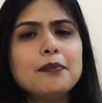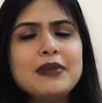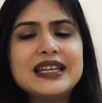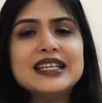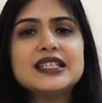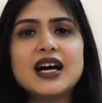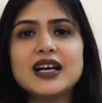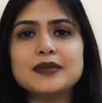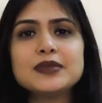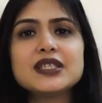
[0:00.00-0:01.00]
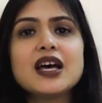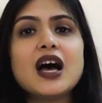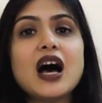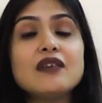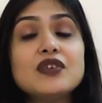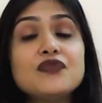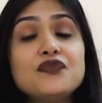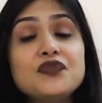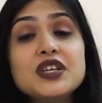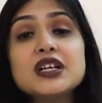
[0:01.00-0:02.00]
Many times, our
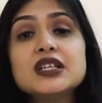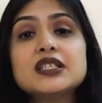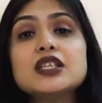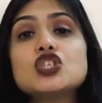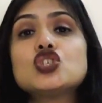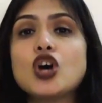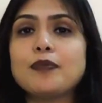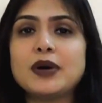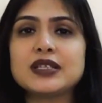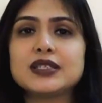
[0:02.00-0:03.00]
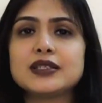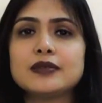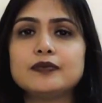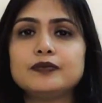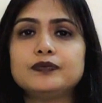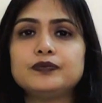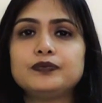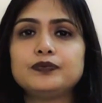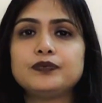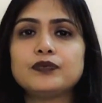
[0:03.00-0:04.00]
fears stop us.
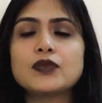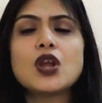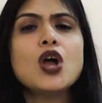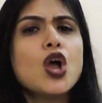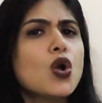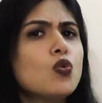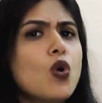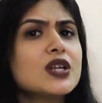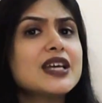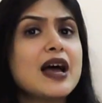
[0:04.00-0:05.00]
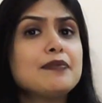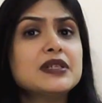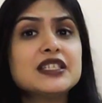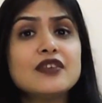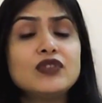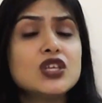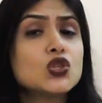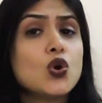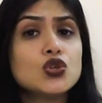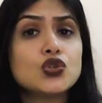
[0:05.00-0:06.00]
What happens if
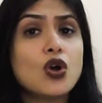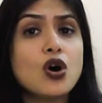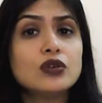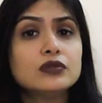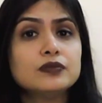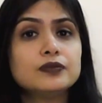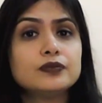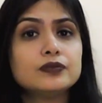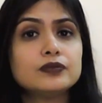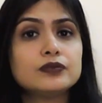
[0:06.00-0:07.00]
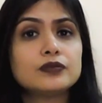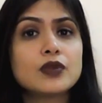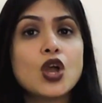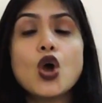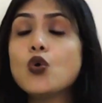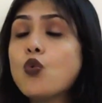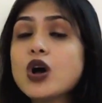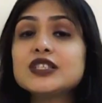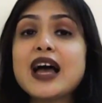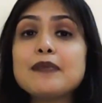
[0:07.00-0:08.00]
this goes wrong?
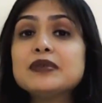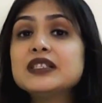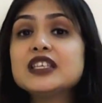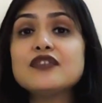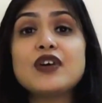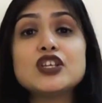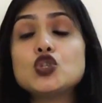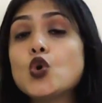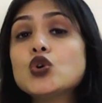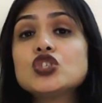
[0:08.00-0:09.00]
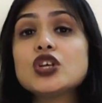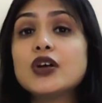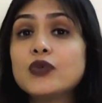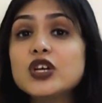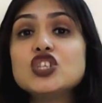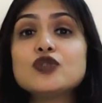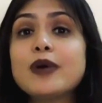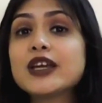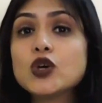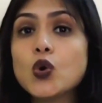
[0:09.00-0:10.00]
What happens if I don't reach
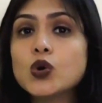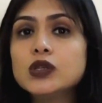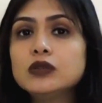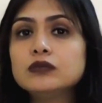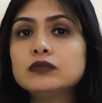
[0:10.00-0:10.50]
my goal?